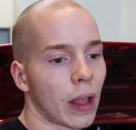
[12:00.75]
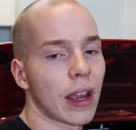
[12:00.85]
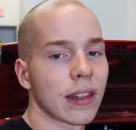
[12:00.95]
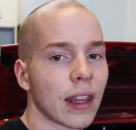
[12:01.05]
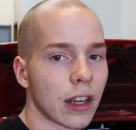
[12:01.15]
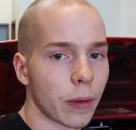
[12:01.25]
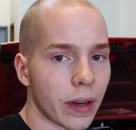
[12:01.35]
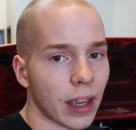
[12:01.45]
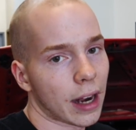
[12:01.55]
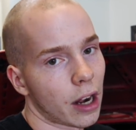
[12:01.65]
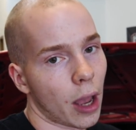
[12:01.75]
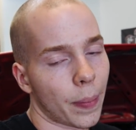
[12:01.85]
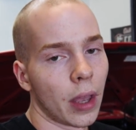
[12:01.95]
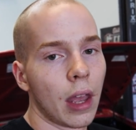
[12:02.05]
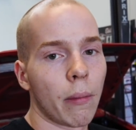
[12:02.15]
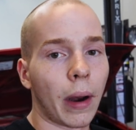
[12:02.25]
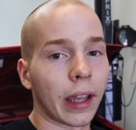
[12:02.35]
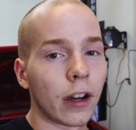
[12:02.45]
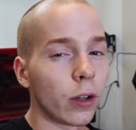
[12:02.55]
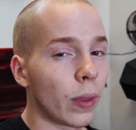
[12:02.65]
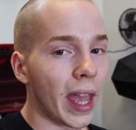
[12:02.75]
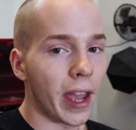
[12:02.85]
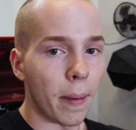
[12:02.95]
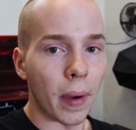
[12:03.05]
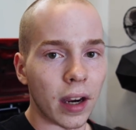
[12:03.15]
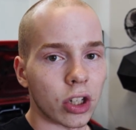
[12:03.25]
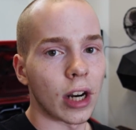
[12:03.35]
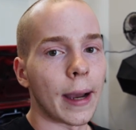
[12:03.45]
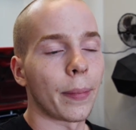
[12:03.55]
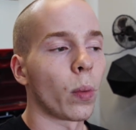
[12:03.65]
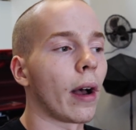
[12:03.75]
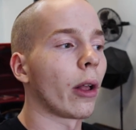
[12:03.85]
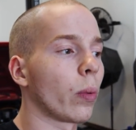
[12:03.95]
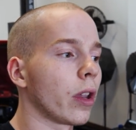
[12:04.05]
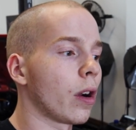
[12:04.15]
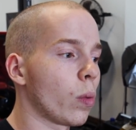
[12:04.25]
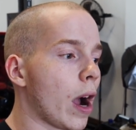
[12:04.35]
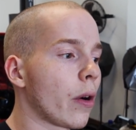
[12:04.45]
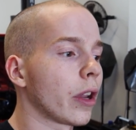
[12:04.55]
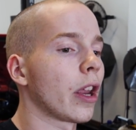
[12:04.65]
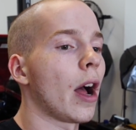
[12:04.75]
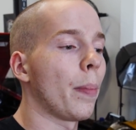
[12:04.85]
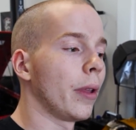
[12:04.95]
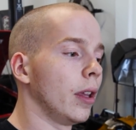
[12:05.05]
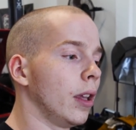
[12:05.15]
lines that need to be tidied up, but I'm gonna do that at Mike's shop while we are wiring it up.